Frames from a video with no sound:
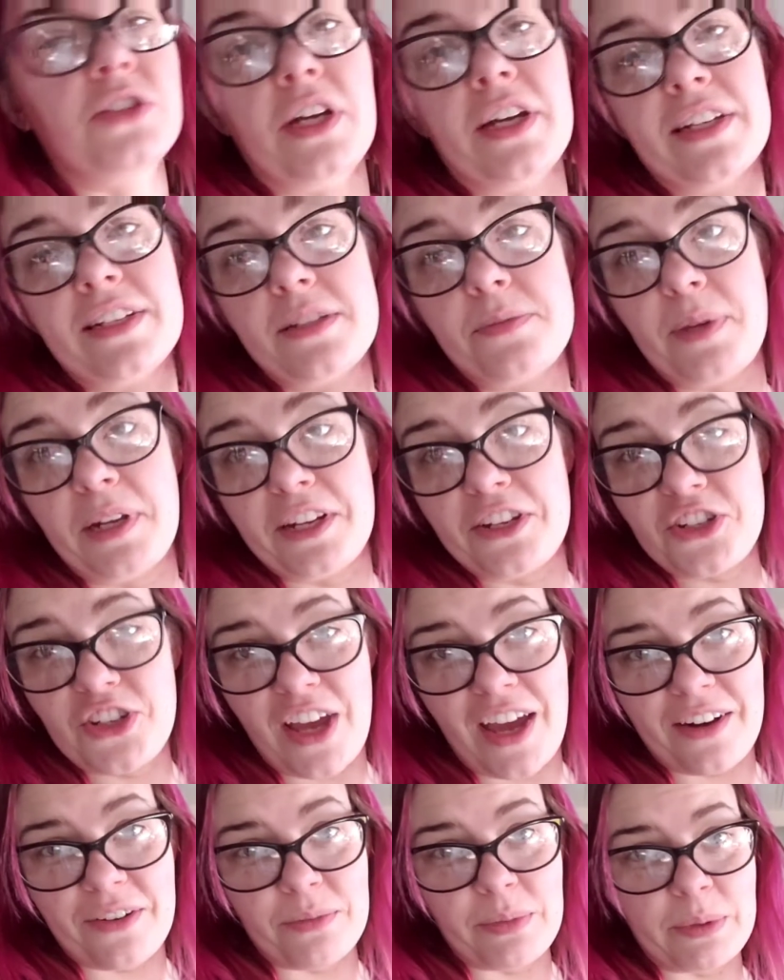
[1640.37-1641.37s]
Noble Giant
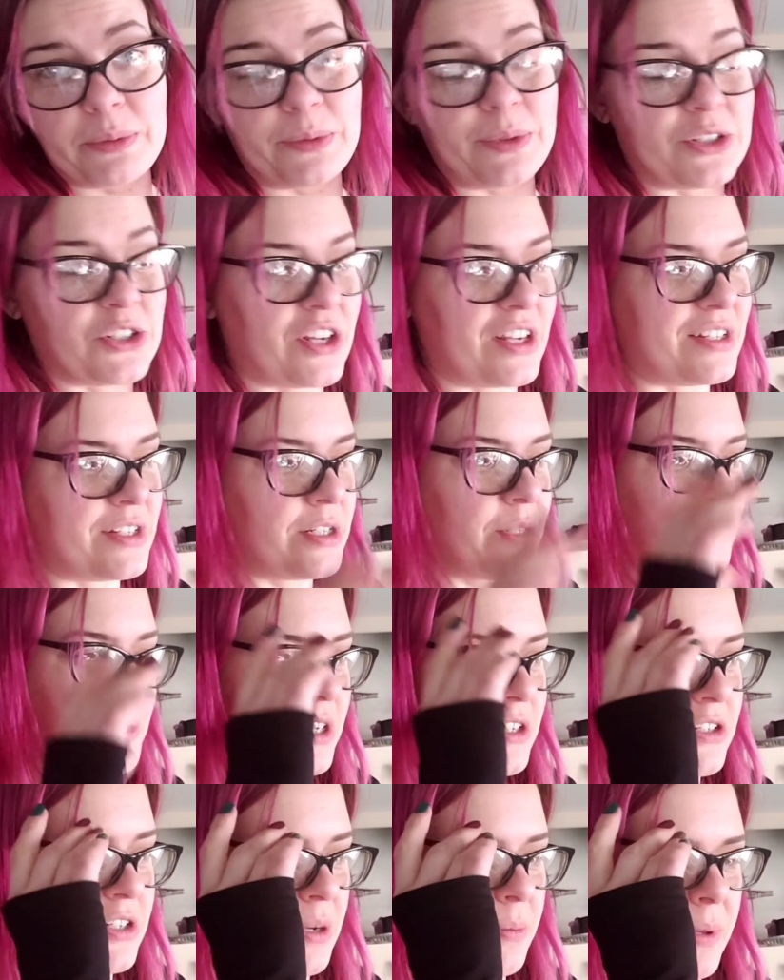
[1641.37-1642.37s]
spinach. I had to remember which kinds
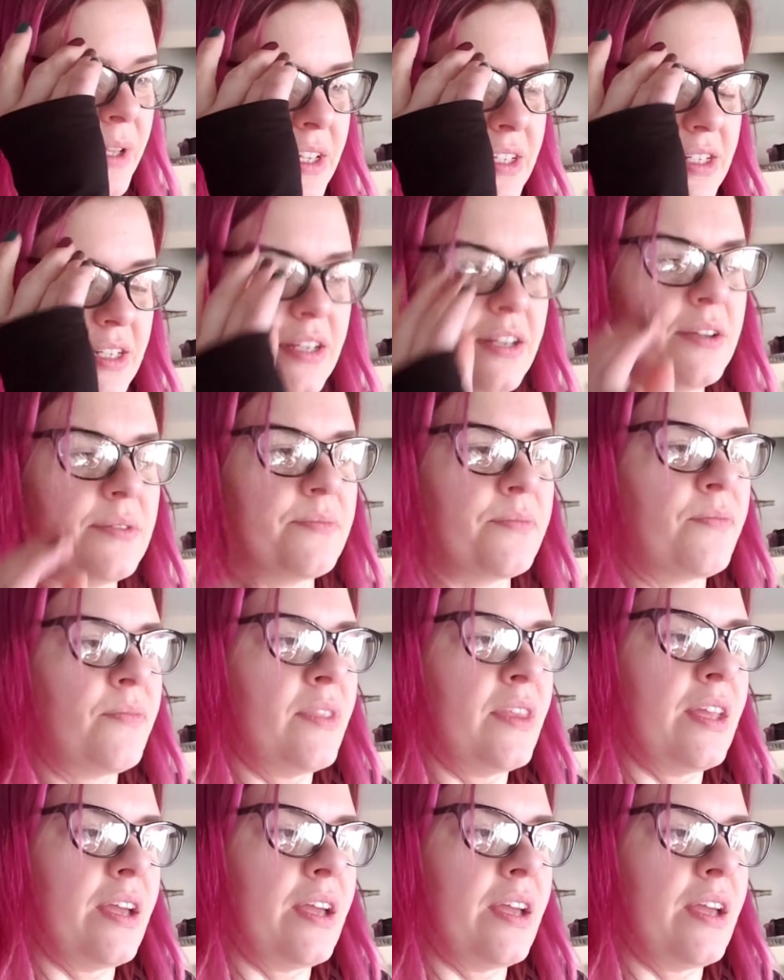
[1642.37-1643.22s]
of spinach I planted.